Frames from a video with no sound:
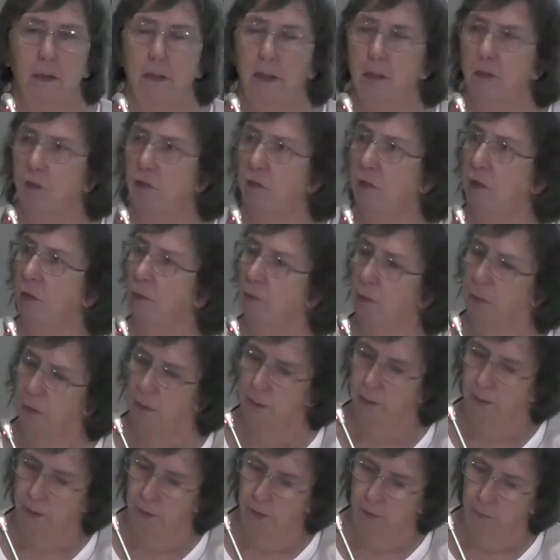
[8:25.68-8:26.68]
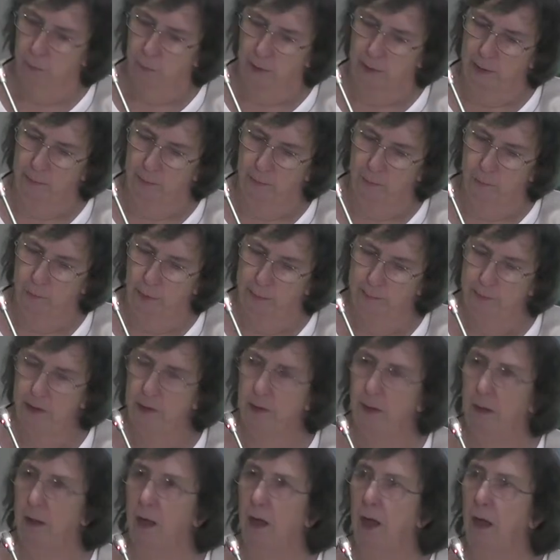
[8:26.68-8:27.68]
And so when
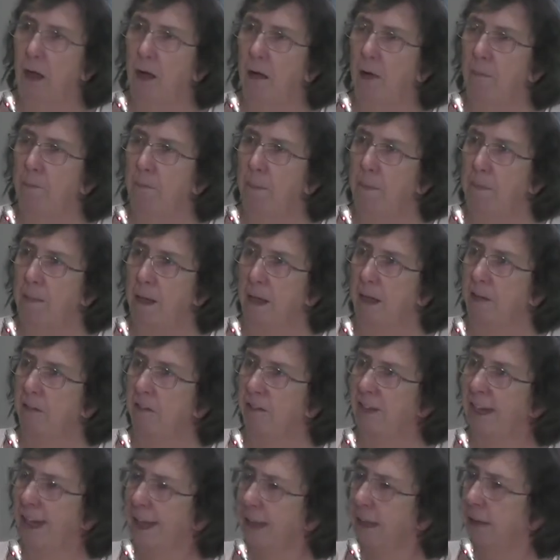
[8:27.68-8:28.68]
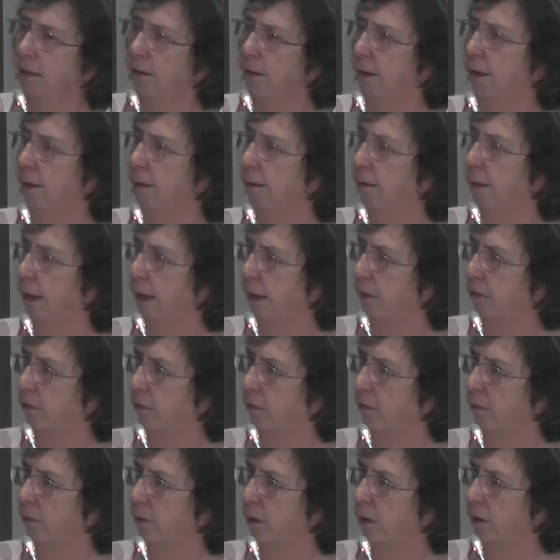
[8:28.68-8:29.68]
women are attacked like
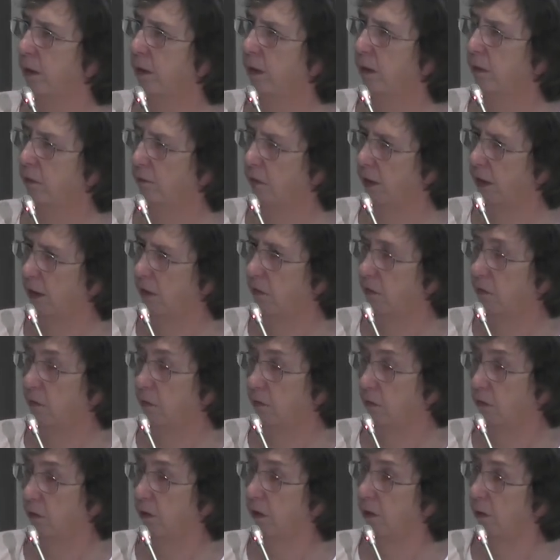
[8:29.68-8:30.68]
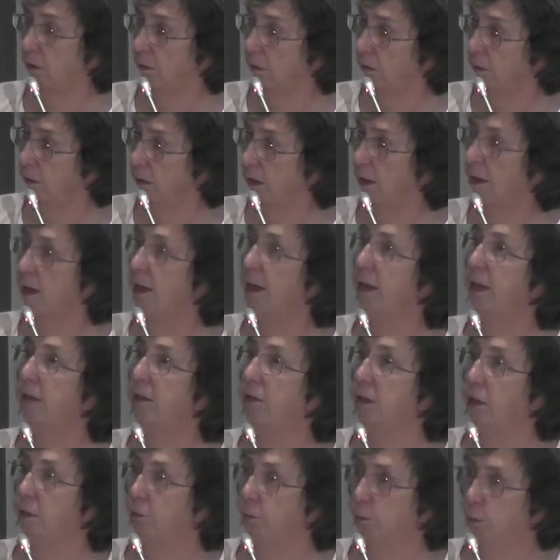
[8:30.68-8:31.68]
that, it takes a certain
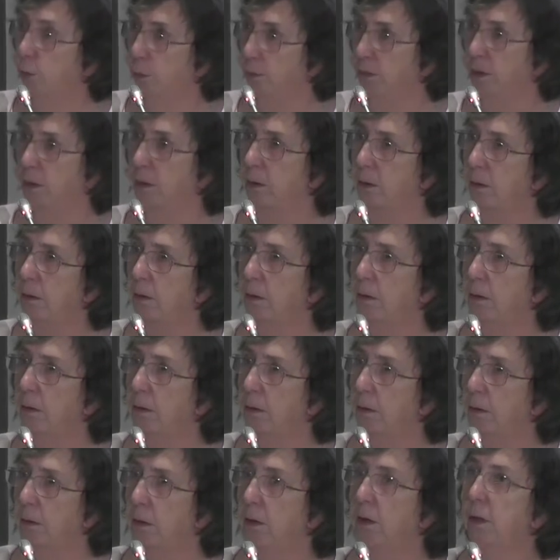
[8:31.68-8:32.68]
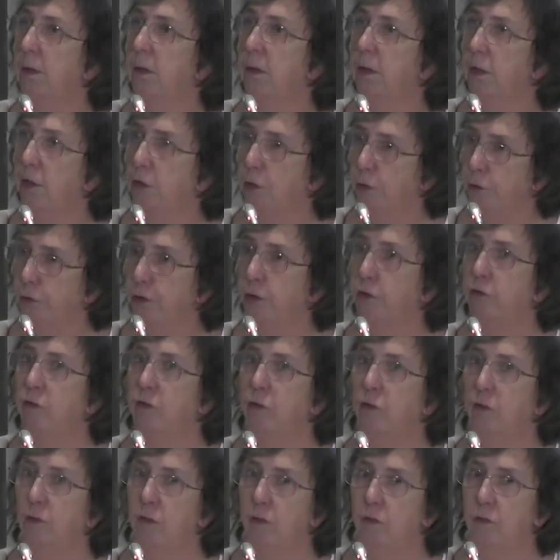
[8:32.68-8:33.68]
kind of woman
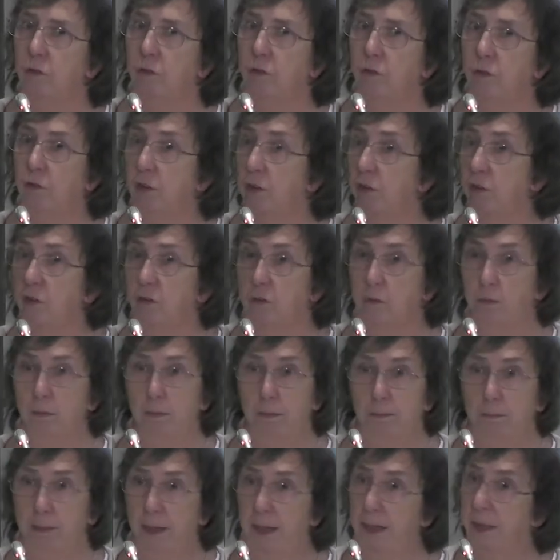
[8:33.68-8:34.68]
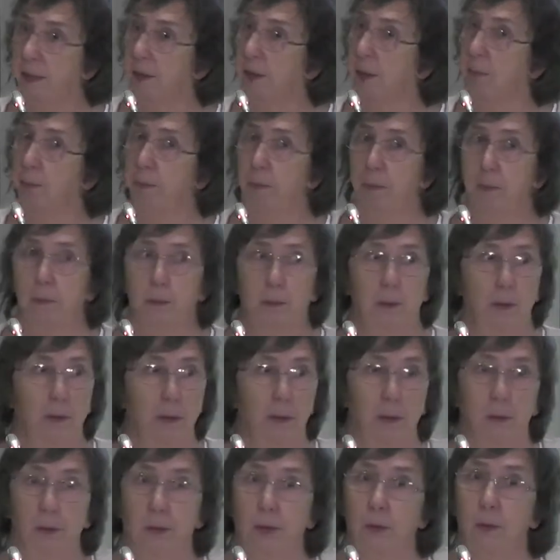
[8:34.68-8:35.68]
not to just pack up
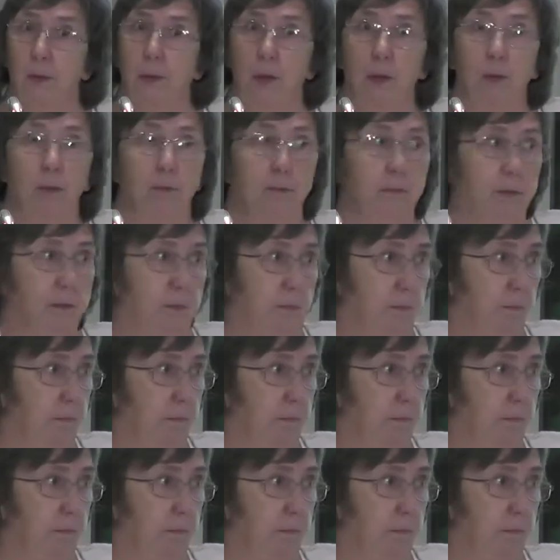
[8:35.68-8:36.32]
and go home.